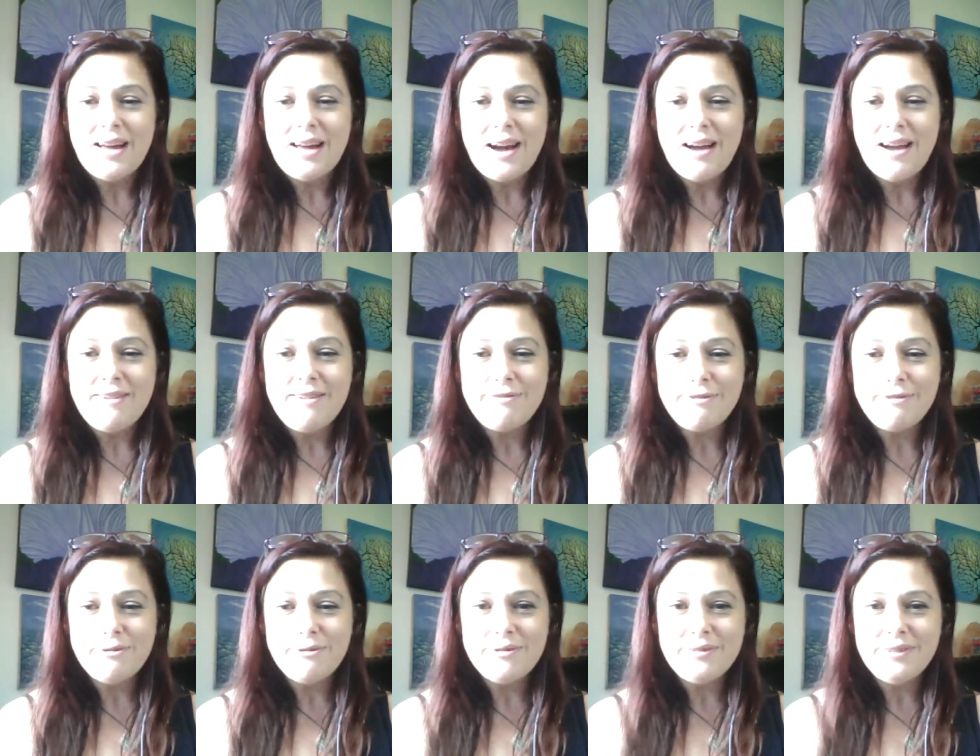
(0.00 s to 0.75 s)

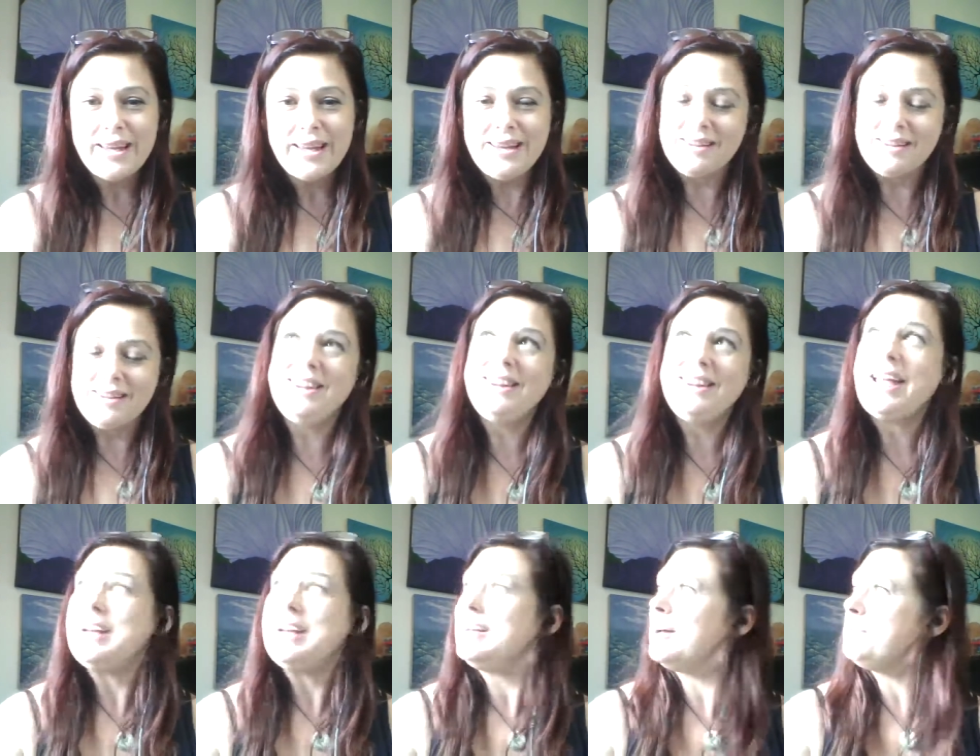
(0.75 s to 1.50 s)
Live,
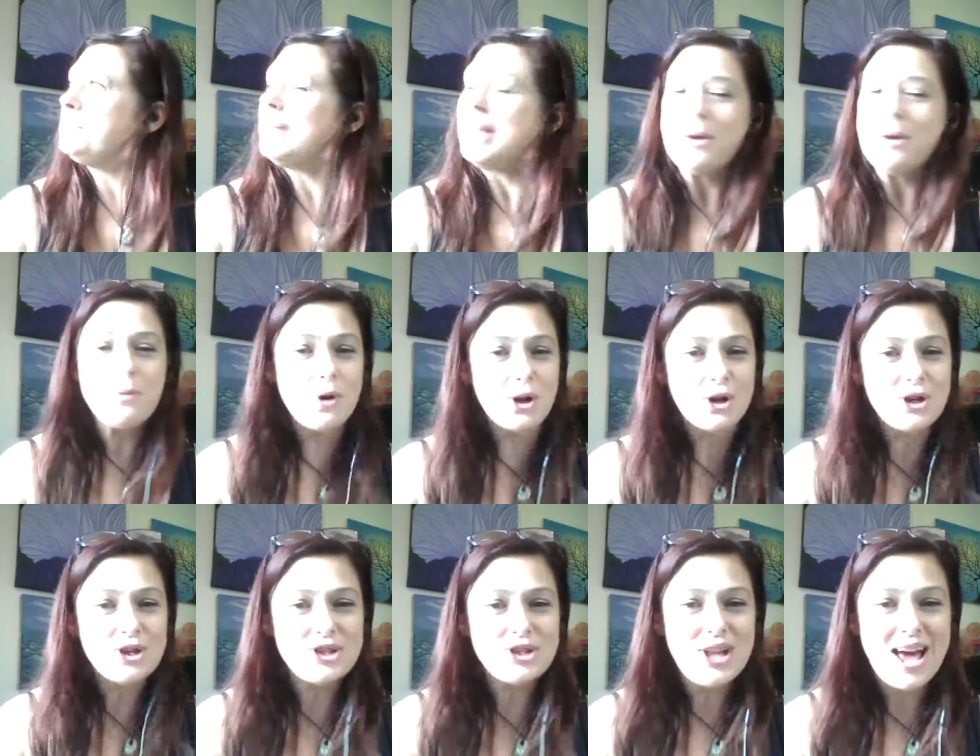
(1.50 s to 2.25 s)
Lighten Up Light
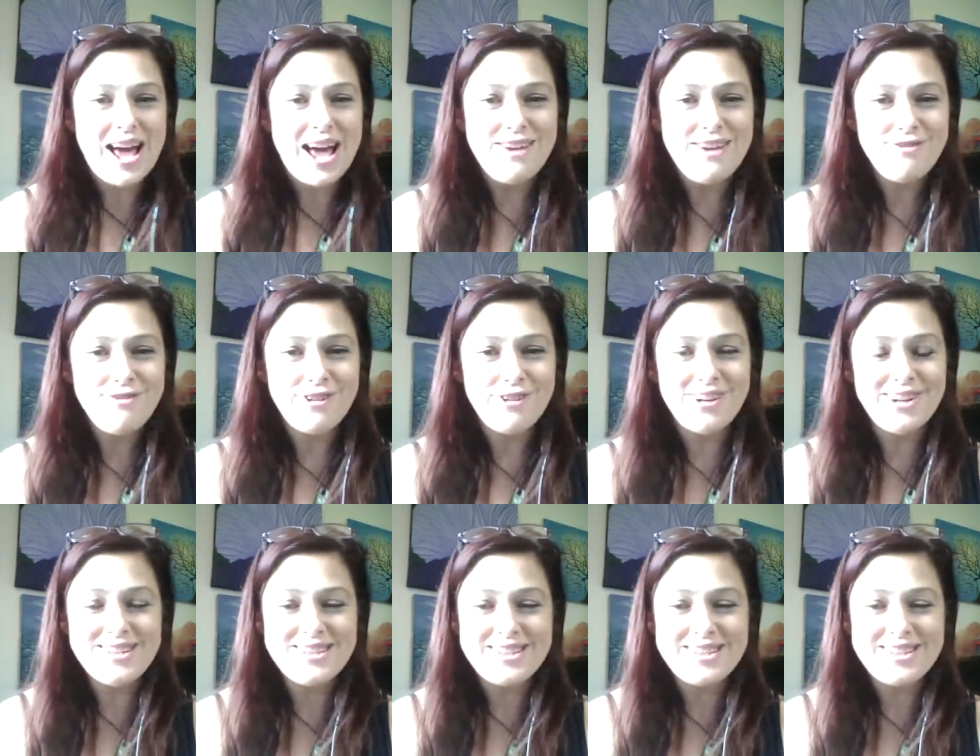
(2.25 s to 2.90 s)
Workers Live